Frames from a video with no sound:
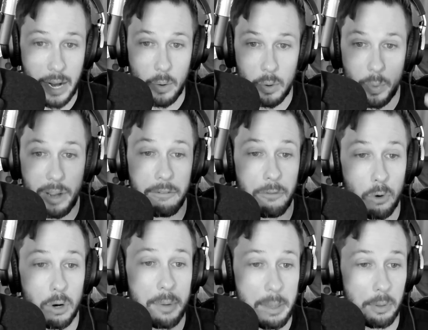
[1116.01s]
now, and we have
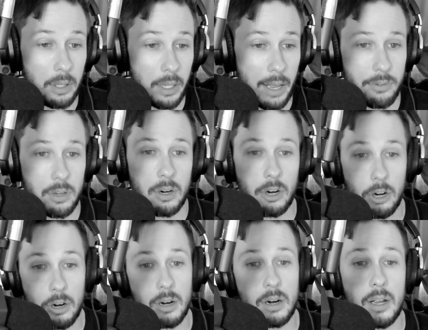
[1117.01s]
four people left.
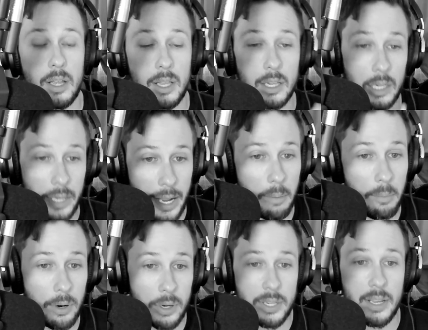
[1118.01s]
Her,
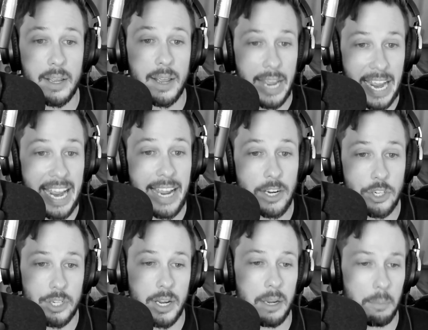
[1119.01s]
Lambert,
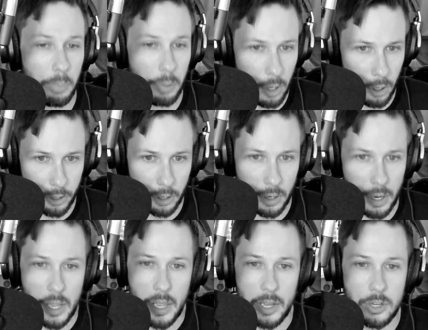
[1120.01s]
Ash and Parker.
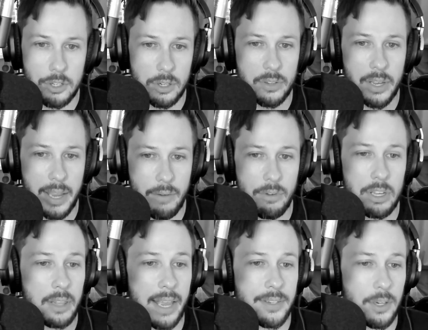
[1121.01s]
And just like every
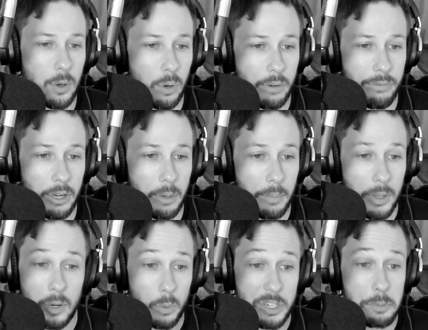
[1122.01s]
classic horror film,
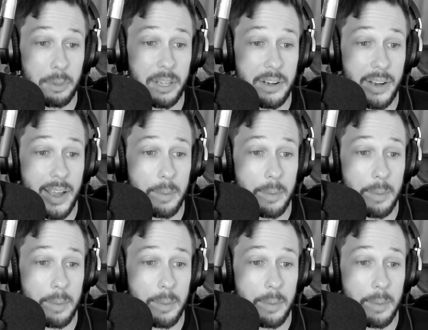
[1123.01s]
we're splitting